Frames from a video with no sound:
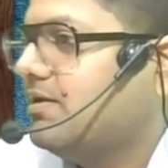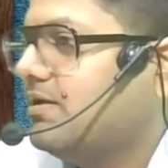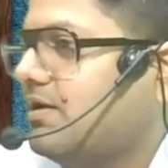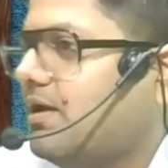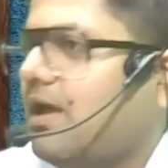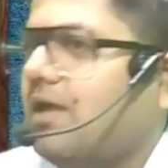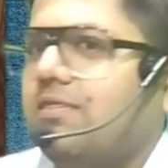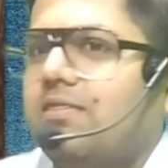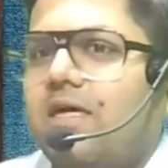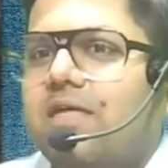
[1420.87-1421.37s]

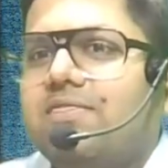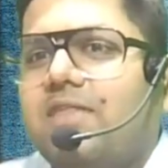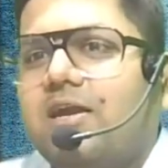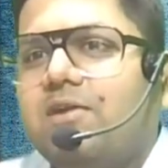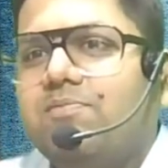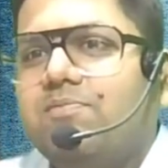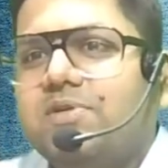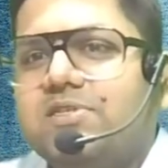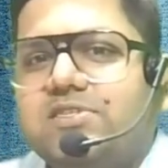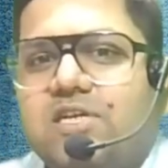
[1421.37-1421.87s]
And then
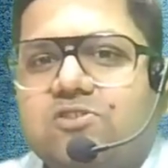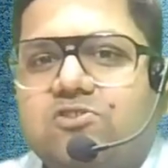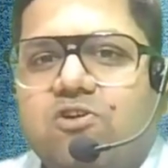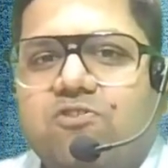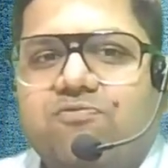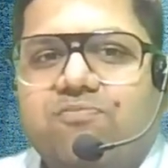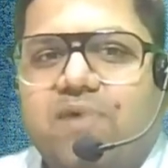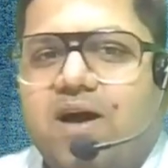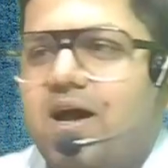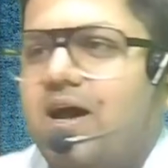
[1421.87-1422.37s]
that business
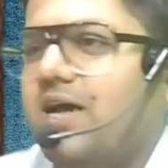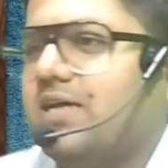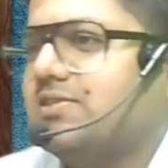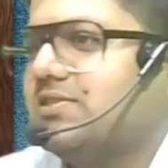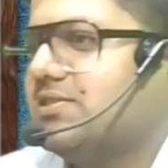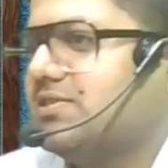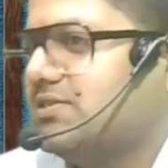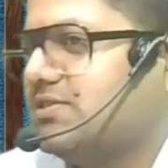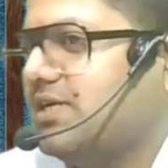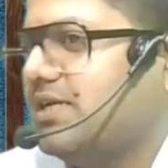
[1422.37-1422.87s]
of
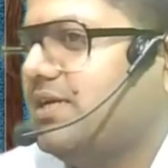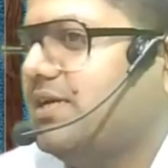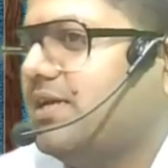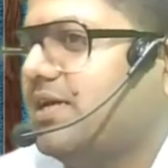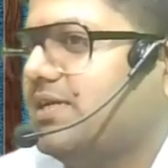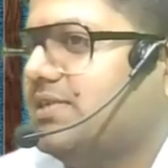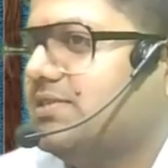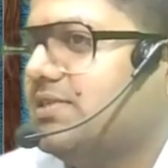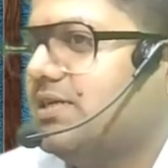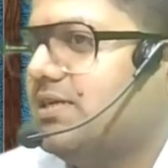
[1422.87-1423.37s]
masks,
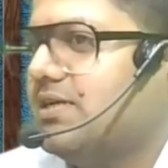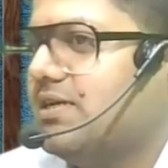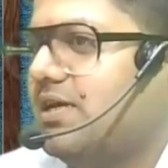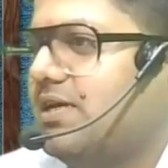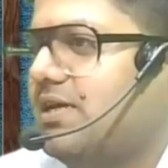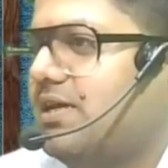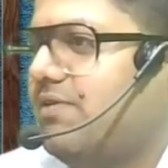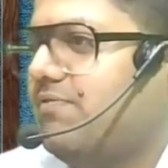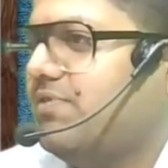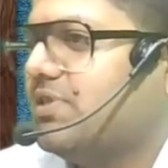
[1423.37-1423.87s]
sanitizer,
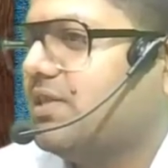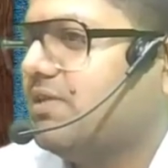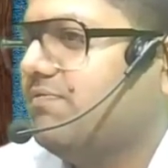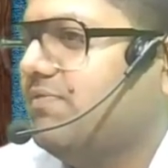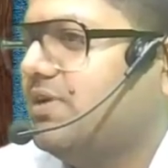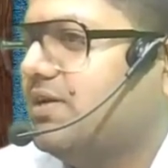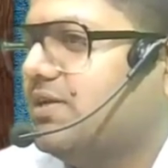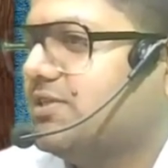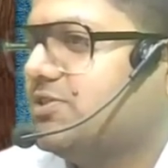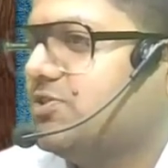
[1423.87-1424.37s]
again, everything
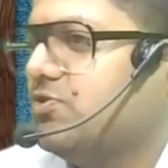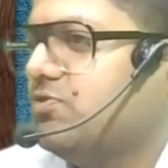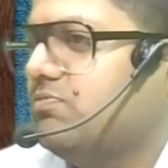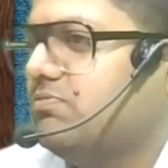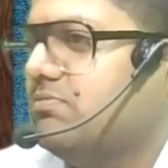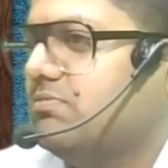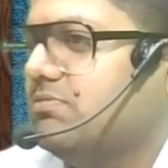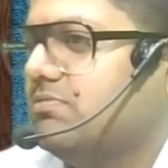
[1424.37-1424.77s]
will resume.